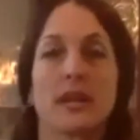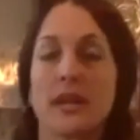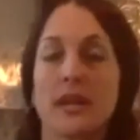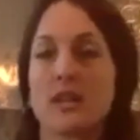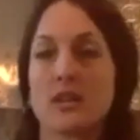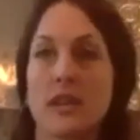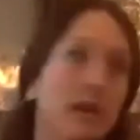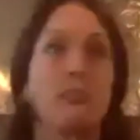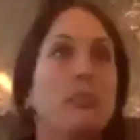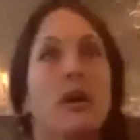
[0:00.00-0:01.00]
And you're like,
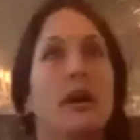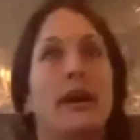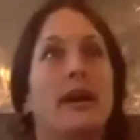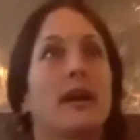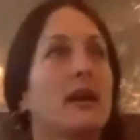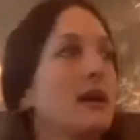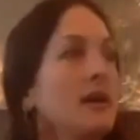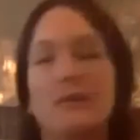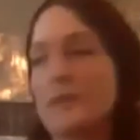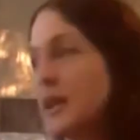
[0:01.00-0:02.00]
boing.
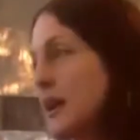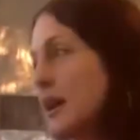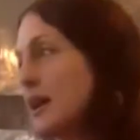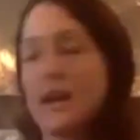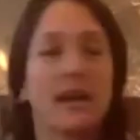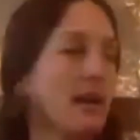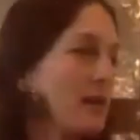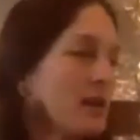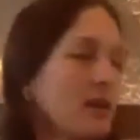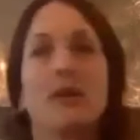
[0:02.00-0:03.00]
Oh my God, I
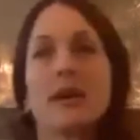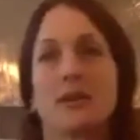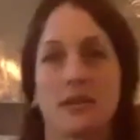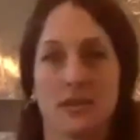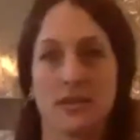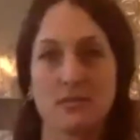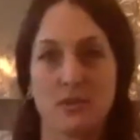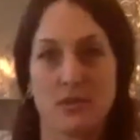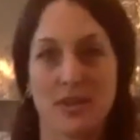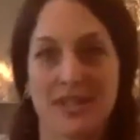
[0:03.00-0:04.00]
already know how to do it.